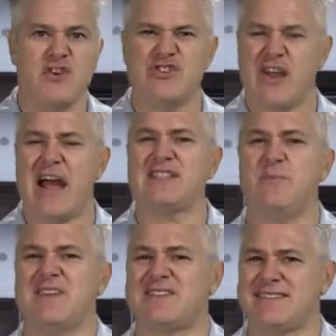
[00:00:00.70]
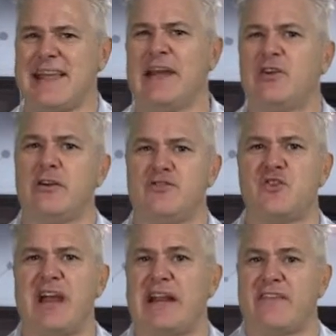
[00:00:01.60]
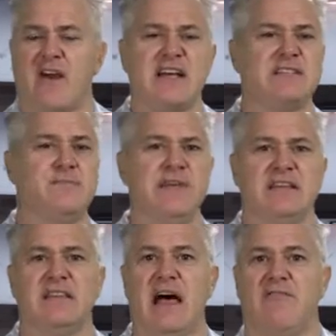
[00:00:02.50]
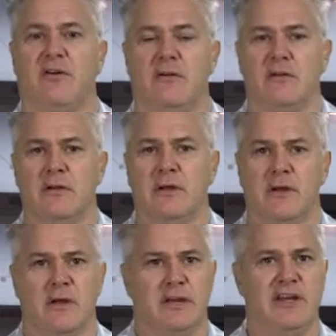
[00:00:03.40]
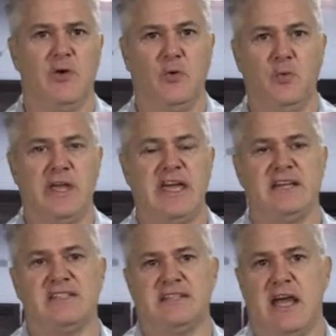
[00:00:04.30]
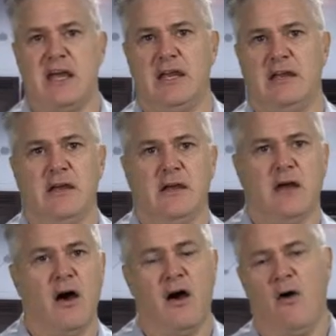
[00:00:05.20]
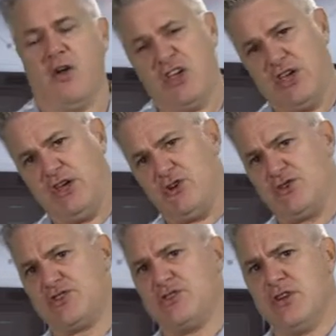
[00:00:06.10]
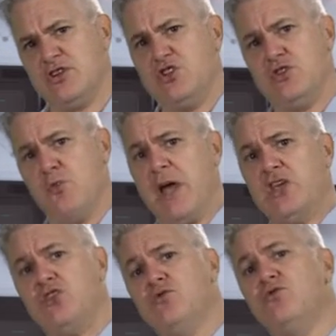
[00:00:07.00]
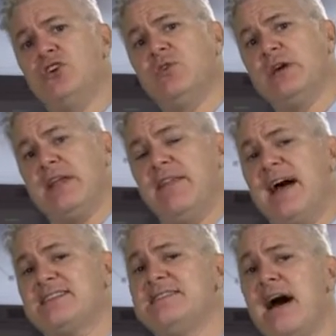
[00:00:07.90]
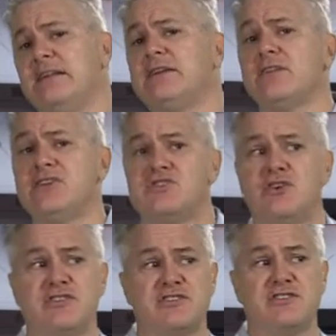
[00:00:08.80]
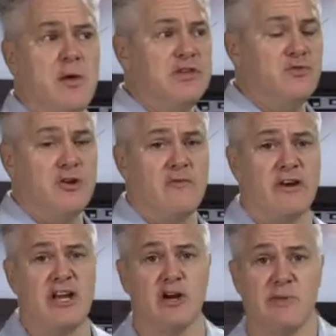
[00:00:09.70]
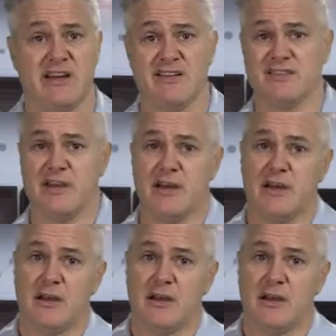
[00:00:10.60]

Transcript: Okay, so there has to be a standard of training. There has to be a level. We can't say, here's the way you do it, and that's not nearly as good as the way we do it over here, because